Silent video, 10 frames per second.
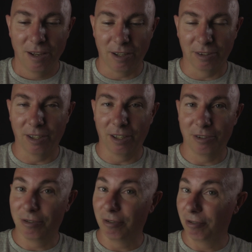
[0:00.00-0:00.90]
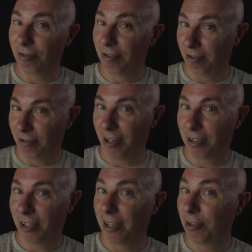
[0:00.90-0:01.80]
I'd like to
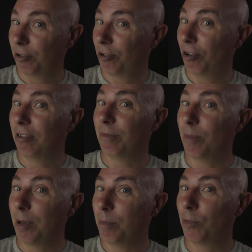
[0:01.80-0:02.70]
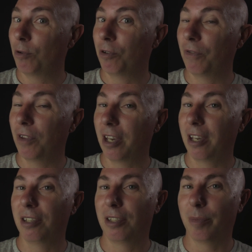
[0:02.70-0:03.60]
congratulate a certain member of the
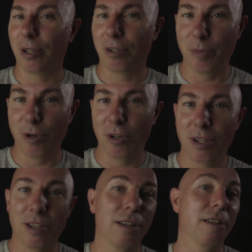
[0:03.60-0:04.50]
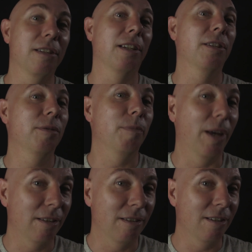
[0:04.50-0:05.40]
ASMR community that is
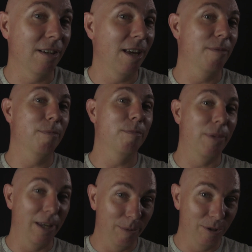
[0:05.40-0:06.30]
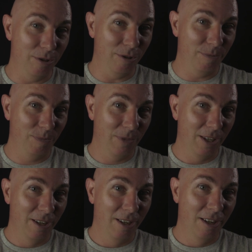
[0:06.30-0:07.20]
expecting a baby soon.
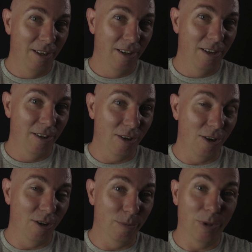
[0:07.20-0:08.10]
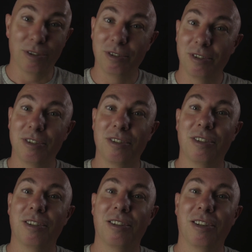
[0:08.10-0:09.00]
Oh my goodness,
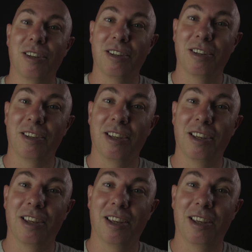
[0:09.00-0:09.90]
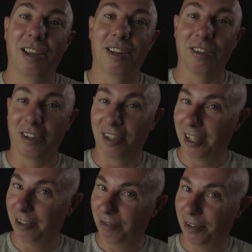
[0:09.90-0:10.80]
you're going to
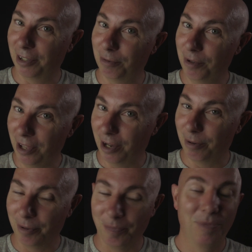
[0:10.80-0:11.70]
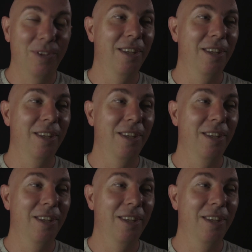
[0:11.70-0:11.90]
have fun with that one.